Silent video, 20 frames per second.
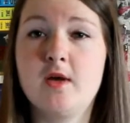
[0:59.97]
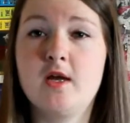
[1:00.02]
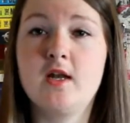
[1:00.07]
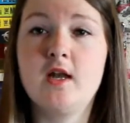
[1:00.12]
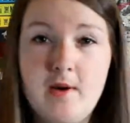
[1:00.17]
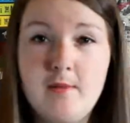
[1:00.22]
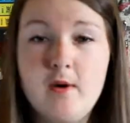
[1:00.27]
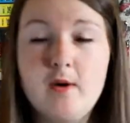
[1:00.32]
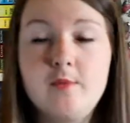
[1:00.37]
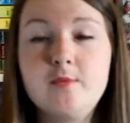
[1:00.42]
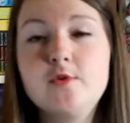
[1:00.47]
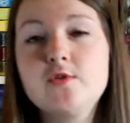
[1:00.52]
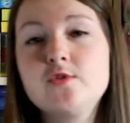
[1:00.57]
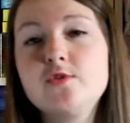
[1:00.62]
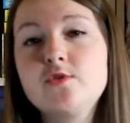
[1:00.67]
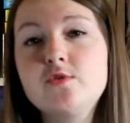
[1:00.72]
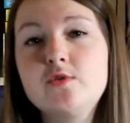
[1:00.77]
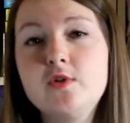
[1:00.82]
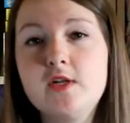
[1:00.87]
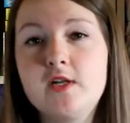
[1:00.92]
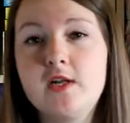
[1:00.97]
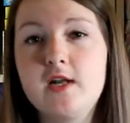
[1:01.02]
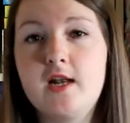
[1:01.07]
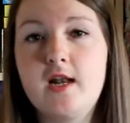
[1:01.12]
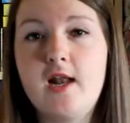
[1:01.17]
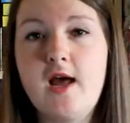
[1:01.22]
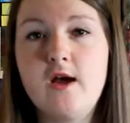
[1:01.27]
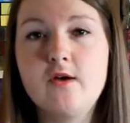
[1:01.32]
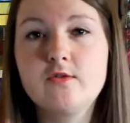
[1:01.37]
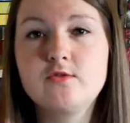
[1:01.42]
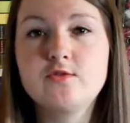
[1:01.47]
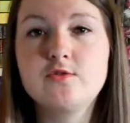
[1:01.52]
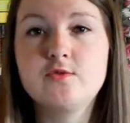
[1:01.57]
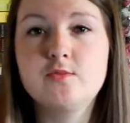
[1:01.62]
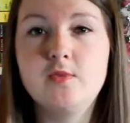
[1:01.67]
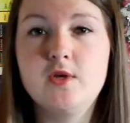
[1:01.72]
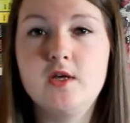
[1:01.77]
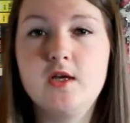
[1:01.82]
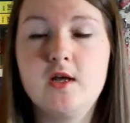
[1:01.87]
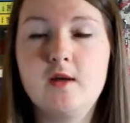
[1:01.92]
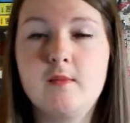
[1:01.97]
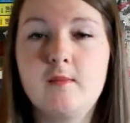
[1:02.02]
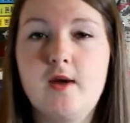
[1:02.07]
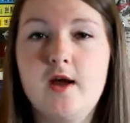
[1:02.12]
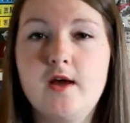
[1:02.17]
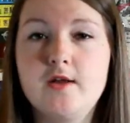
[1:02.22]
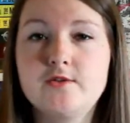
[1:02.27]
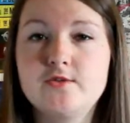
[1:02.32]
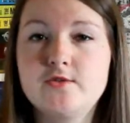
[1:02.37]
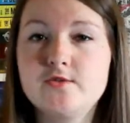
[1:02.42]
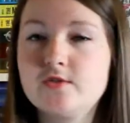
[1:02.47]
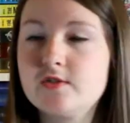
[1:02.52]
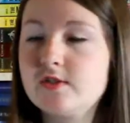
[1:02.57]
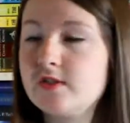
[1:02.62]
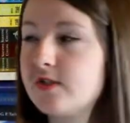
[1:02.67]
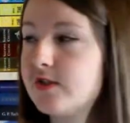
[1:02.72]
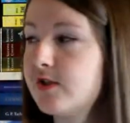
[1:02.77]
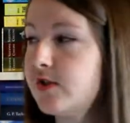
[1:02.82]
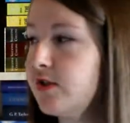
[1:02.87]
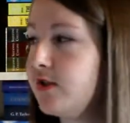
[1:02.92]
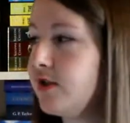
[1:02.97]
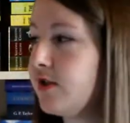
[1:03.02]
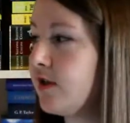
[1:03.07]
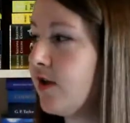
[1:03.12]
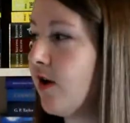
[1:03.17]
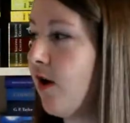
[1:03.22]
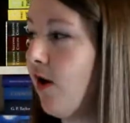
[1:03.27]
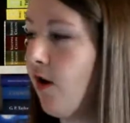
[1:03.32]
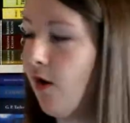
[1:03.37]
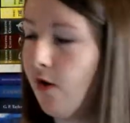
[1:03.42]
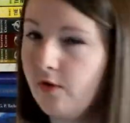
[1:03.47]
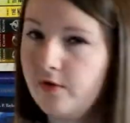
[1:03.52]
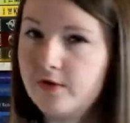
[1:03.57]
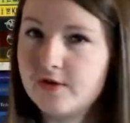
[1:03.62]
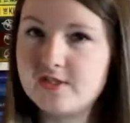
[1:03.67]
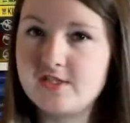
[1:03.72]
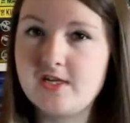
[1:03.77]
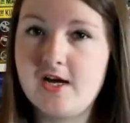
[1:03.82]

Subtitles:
and my mom used to read it aloud to me and my 2 sisters all the